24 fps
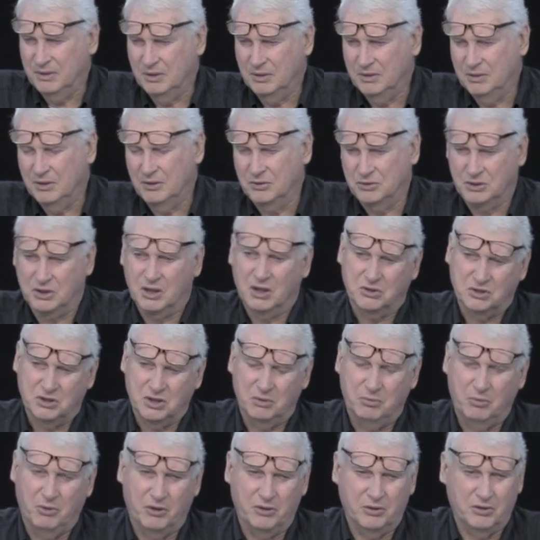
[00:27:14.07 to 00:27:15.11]
years ago,
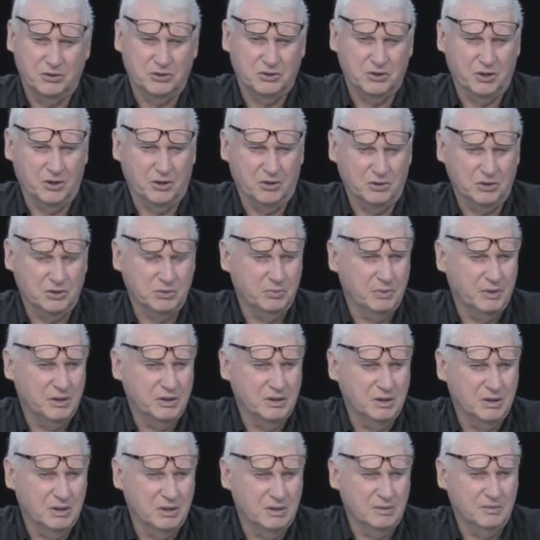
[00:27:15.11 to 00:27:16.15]
still part of the church, but
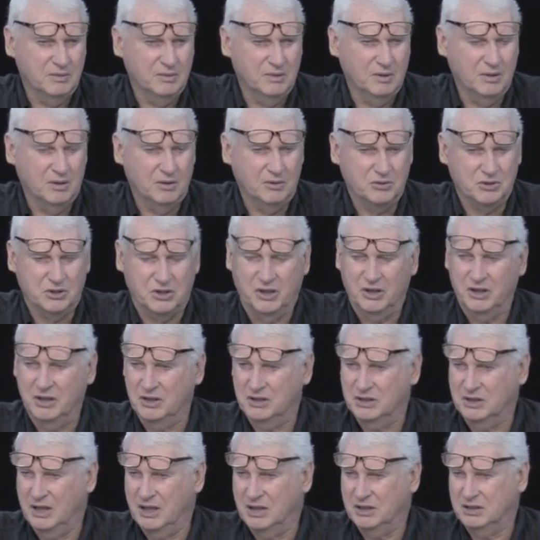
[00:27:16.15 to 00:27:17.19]
her son
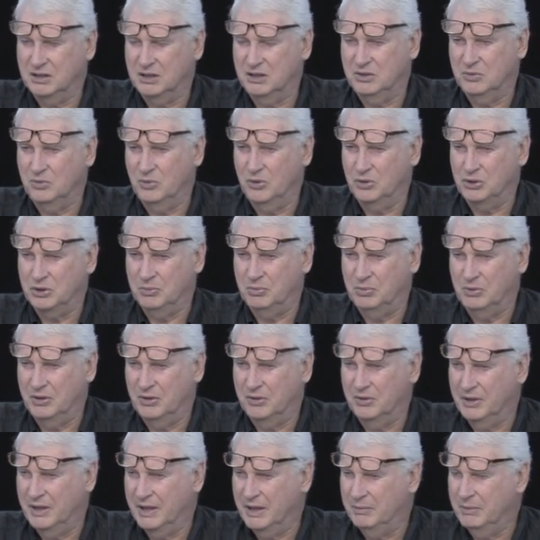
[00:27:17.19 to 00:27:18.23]
is actually the worship
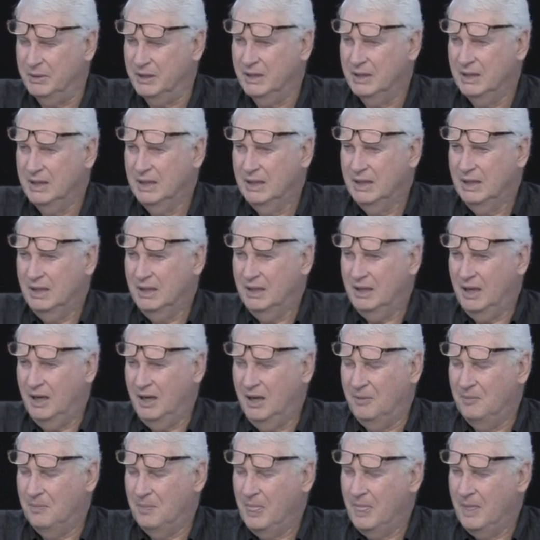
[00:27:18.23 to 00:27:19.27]
leader now. But
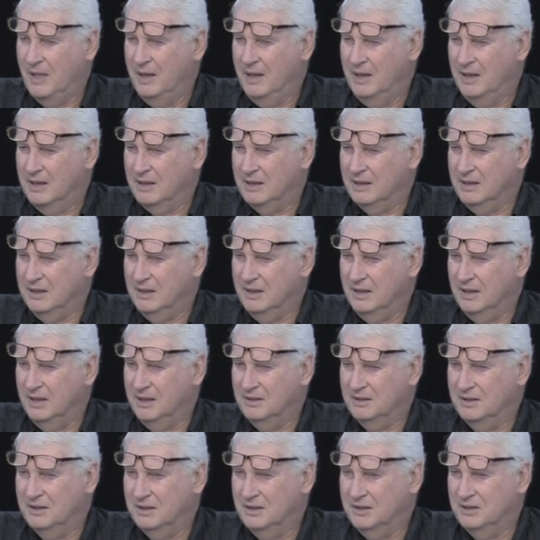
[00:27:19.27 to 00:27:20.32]
um,
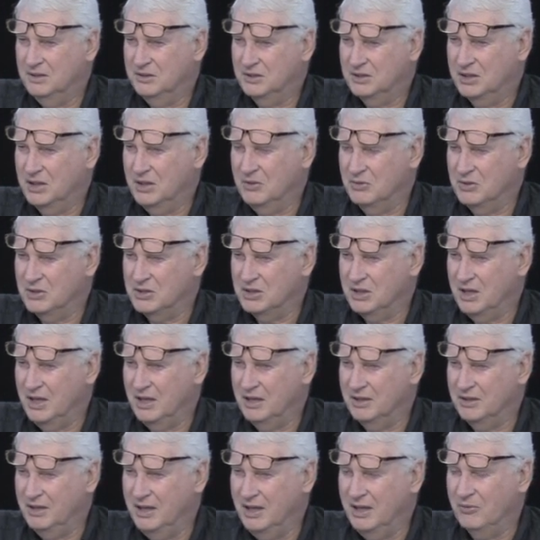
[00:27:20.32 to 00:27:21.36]
she was
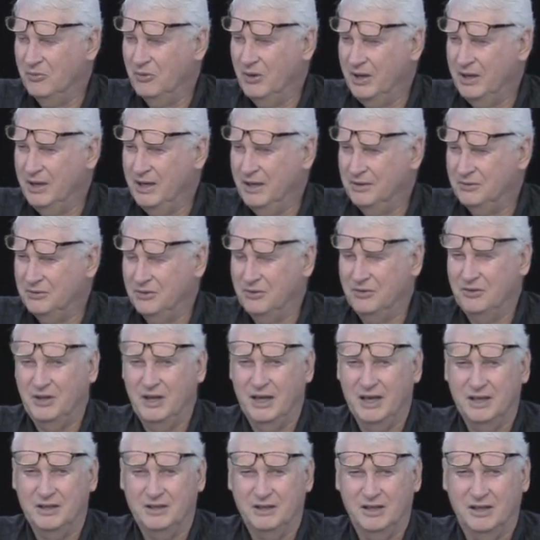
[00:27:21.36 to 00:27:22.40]
saying, yeah, right after
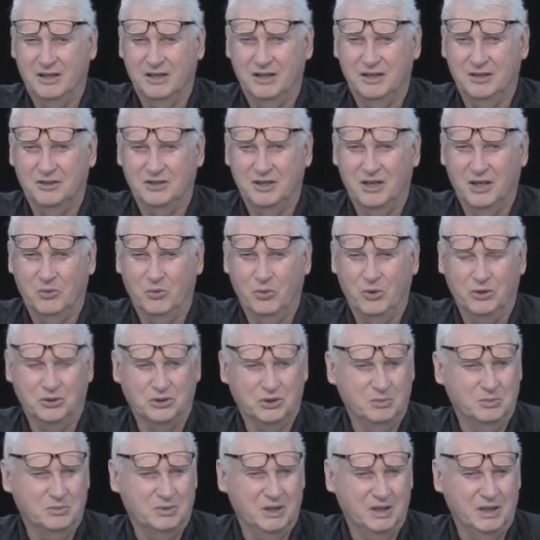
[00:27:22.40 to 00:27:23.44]
that, the entire
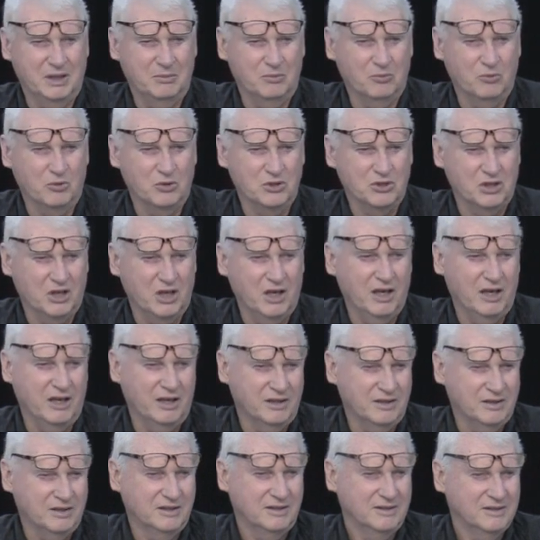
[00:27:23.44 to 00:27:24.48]
worship team
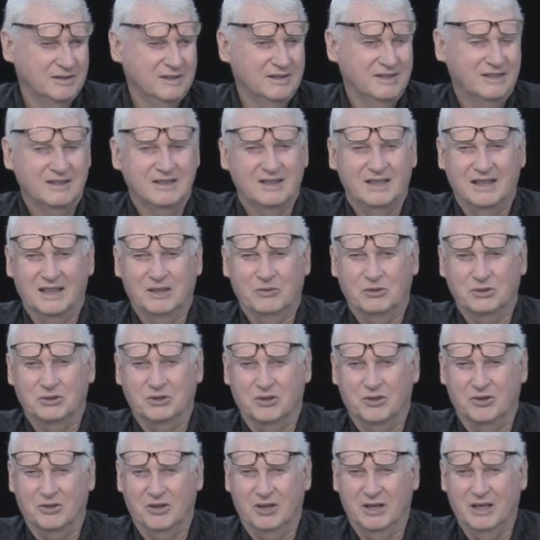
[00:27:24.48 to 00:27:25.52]
resigned, and it was
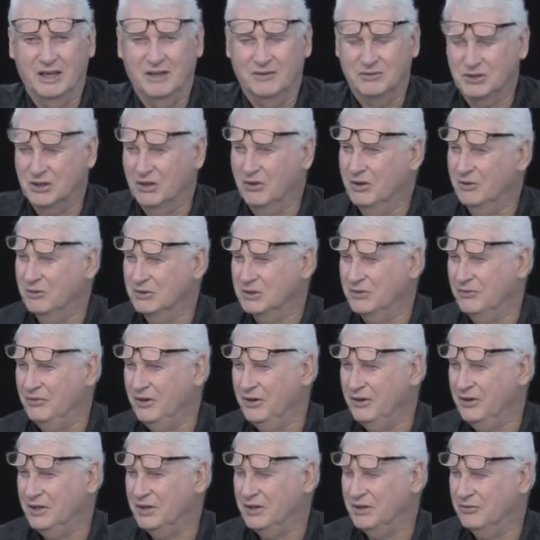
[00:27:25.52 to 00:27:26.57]
her left. So it was a
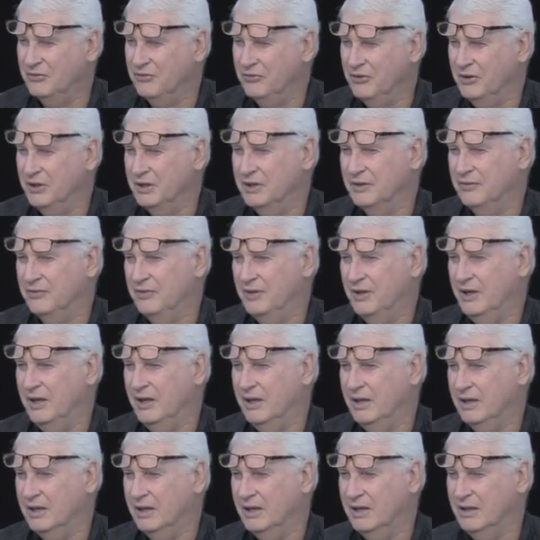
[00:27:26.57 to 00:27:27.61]
very confrontive
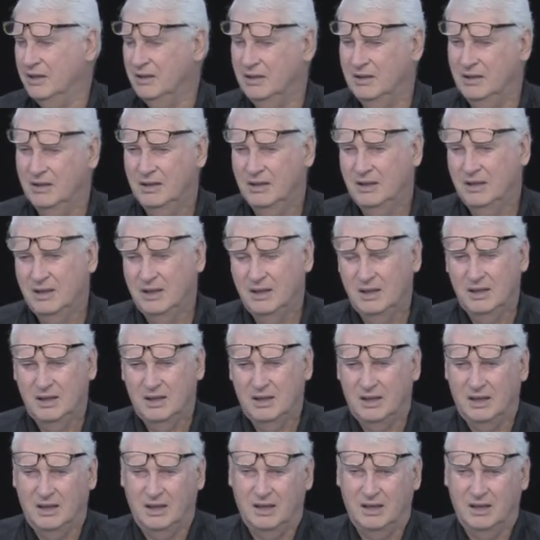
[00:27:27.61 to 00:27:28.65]
thing, and
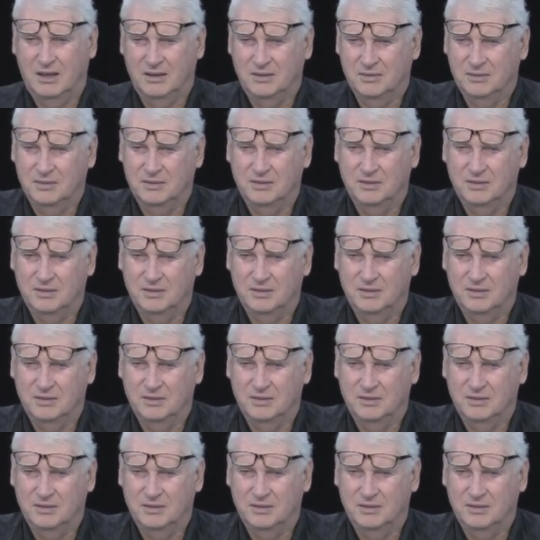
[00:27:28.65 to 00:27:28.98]
uh,